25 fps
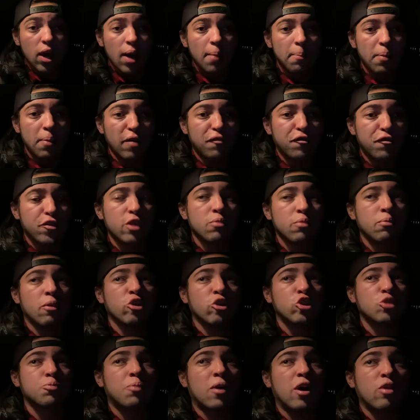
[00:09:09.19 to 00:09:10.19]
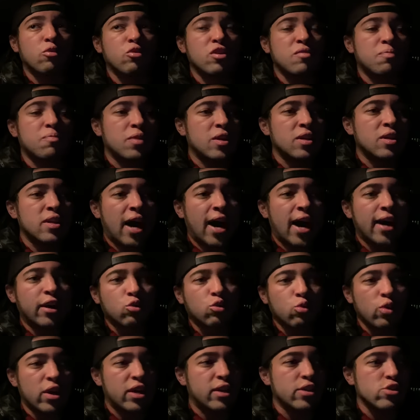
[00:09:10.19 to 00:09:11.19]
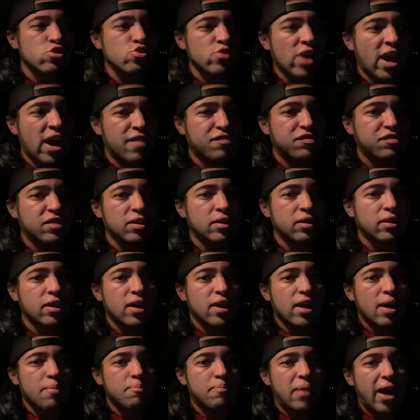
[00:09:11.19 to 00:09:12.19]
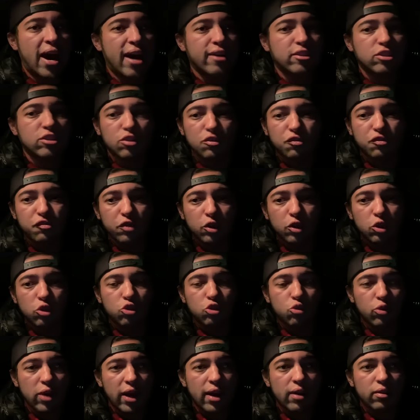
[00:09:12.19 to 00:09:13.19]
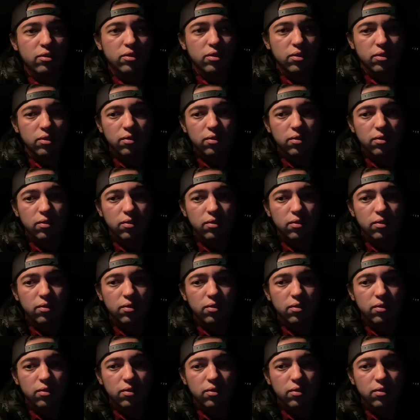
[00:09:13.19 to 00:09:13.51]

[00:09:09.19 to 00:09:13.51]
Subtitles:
But for the most part, we've been not great at drafting past the first round